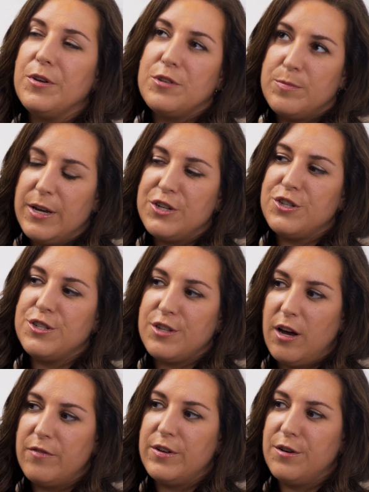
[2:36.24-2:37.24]
those patients
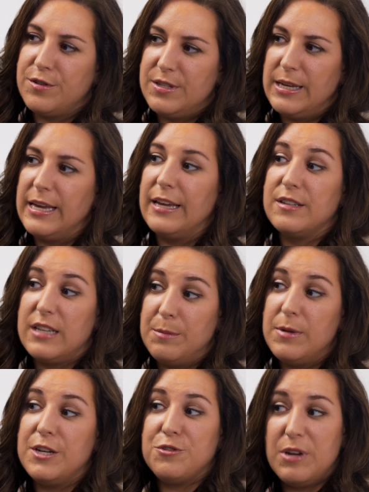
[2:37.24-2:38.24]
often are seeking
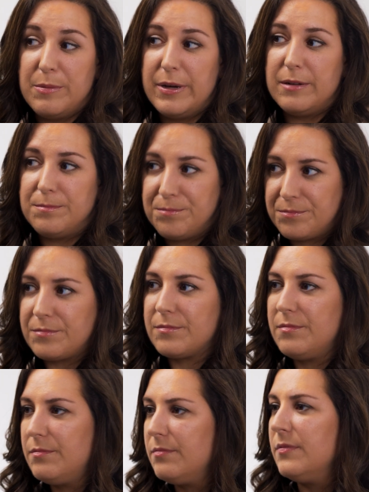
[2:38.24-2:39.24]
same-day treatment.
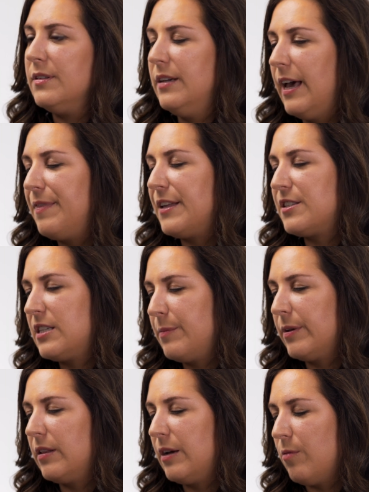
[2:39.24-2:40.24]
And that's
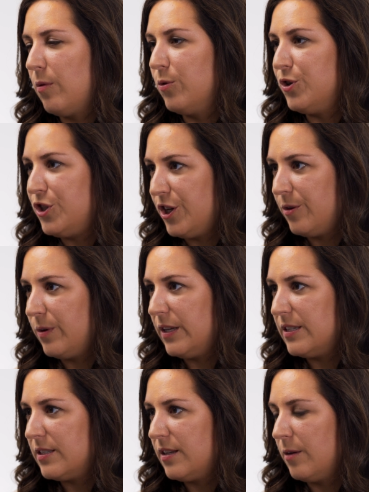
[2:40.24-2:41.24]
typically what we'll do,
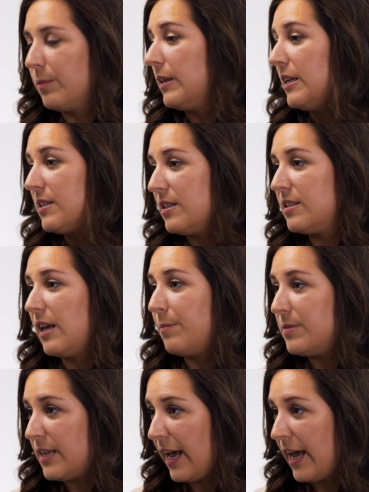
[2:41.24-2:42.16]
is a release the same